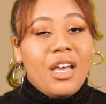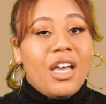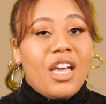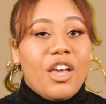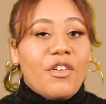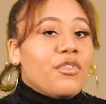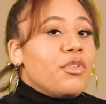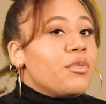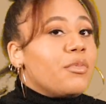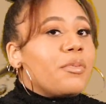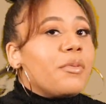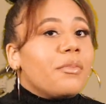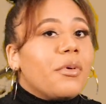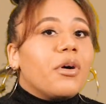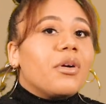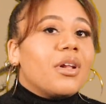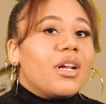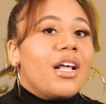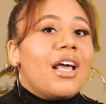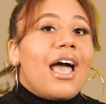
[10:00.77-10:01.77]
If you were
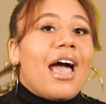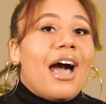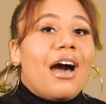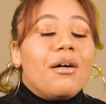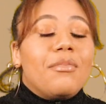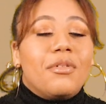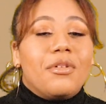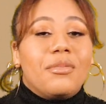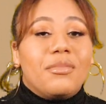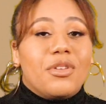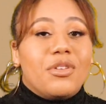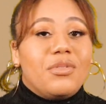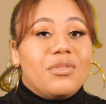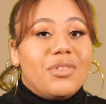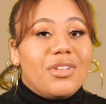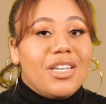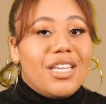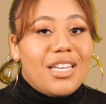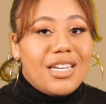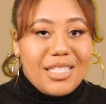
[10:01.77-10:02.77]
promoting an album, you
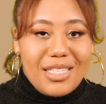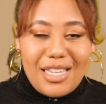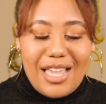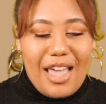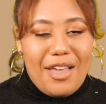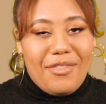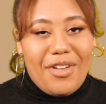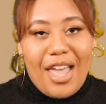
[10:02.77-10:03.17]
needed to have